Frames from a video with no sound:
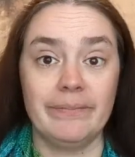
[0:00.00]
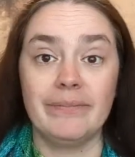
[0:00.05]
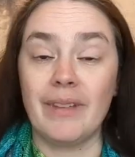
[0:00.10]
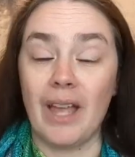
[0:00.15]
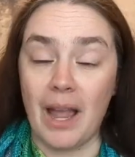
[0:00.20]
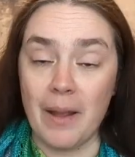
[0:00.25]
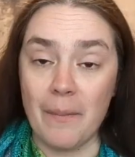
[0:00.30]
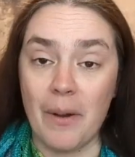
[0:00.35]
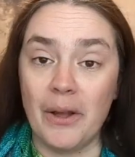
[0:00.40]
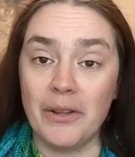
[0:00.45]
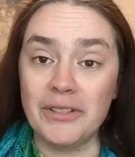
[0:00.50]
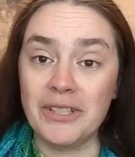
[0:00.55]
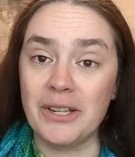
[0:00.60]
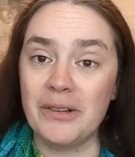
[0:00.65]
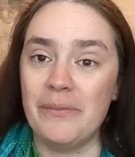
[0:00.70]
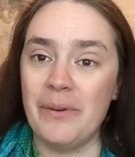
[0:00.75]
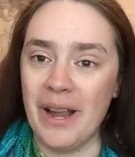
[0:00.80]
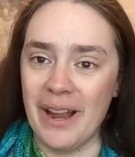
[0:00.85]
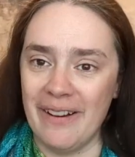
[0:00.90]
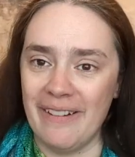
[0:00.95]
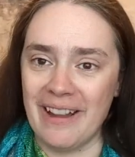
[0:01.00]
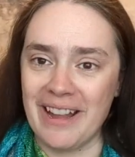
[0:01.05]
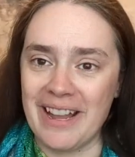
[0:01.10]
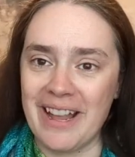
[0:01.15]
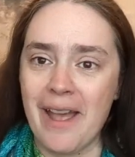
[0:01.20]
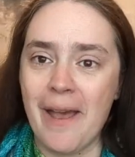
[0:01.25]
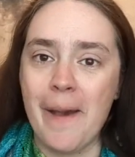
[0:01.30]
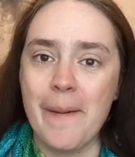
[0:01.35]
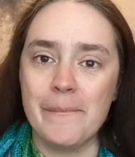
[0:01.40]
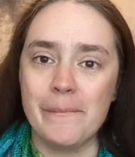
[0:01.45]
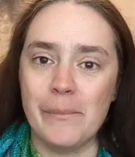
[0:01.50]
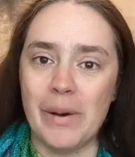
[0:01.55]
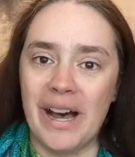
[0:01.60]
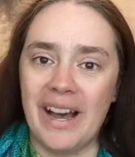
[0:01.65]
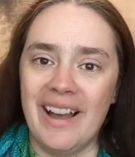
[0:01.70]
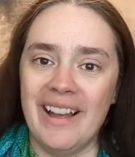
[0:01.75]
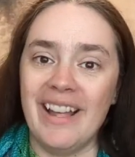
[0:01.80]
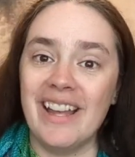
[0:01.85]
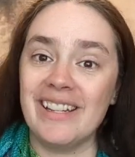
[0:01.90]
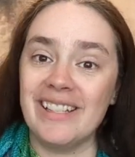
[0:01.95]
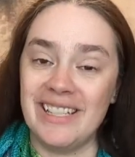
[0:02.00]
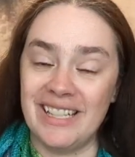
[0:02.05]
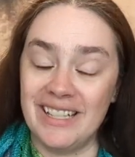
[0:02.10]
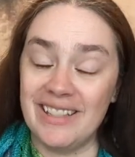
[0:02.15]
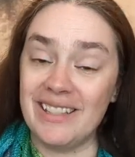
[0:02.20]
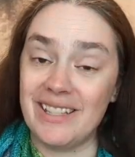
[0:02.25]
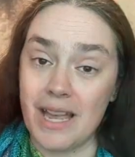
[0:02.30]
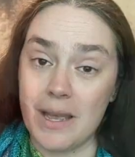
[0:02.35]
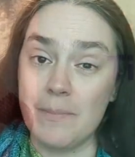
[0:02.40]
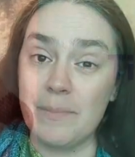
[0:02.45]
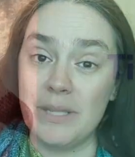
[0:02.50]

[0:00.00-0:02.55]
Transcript: I'm also wearing my Tits Up